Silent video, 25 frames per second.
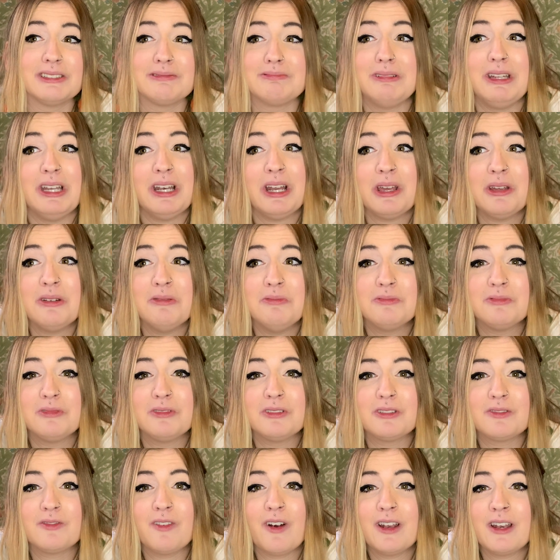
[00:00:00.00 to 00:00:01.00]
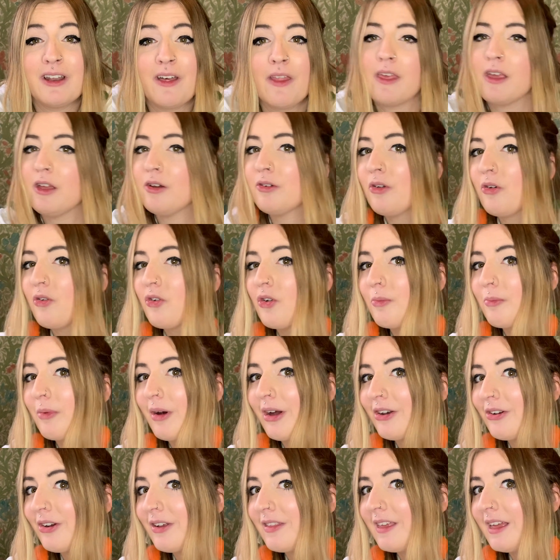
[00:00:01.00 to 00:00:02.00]
you know, find out that you're not
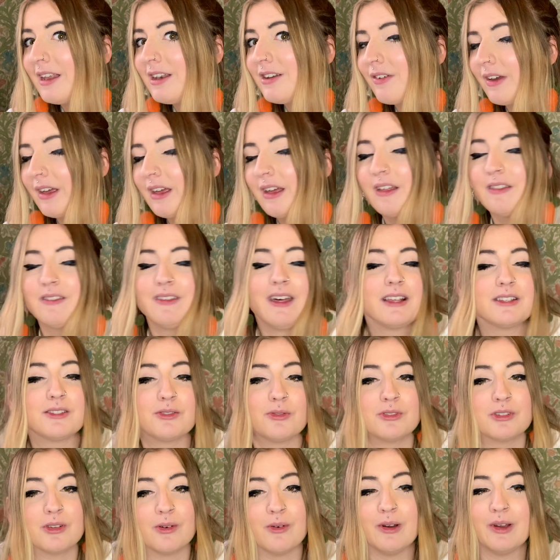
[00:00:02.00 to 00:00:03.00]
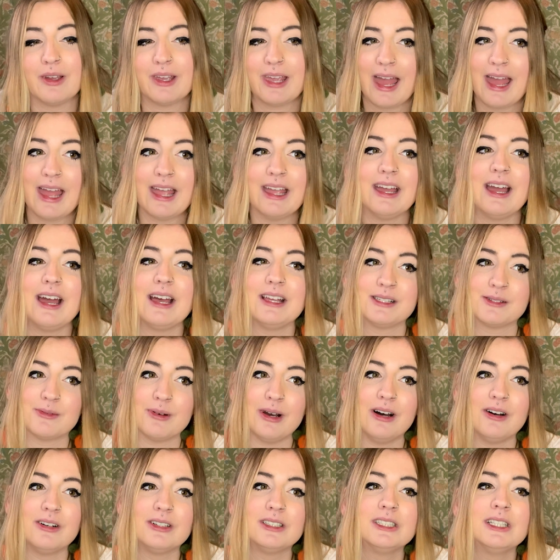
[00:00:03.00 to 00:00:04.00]
non-binary at the end of it, and that's also okay as
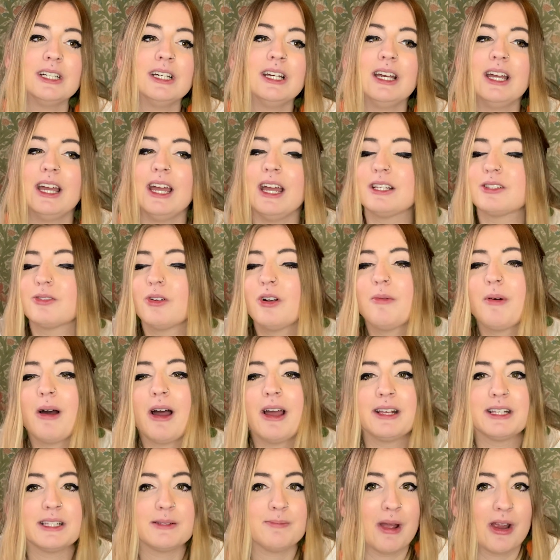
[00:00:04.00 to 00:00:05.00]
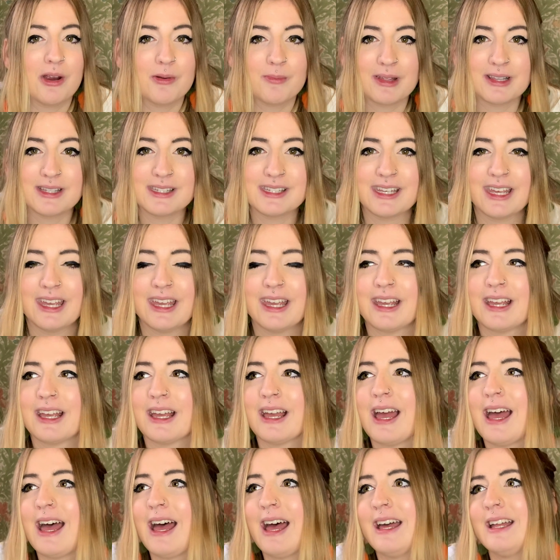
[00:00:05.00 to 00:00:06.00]
well. It's all about experimenting,
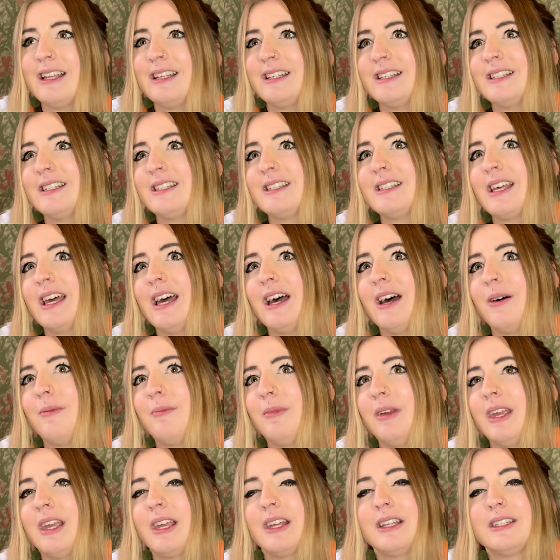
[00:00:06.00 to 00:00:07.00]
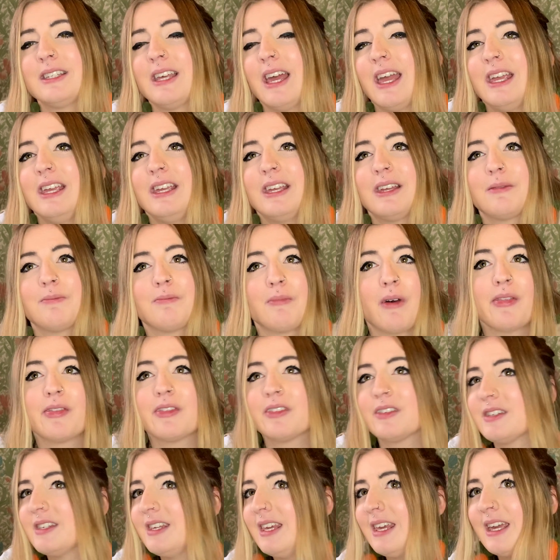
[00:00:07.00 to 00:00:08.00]
and it can take
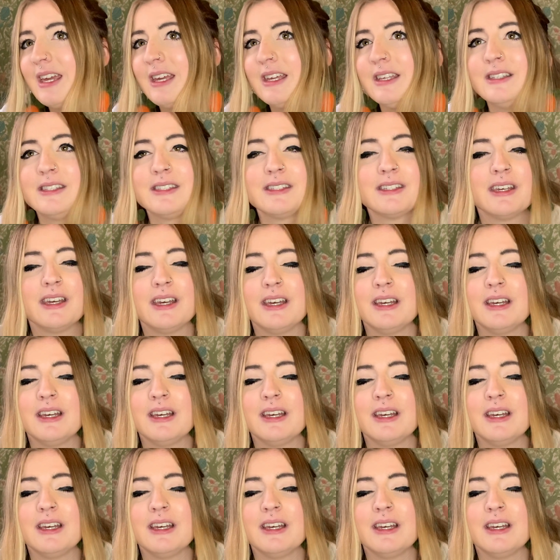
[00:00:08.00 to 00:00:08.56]
months, years,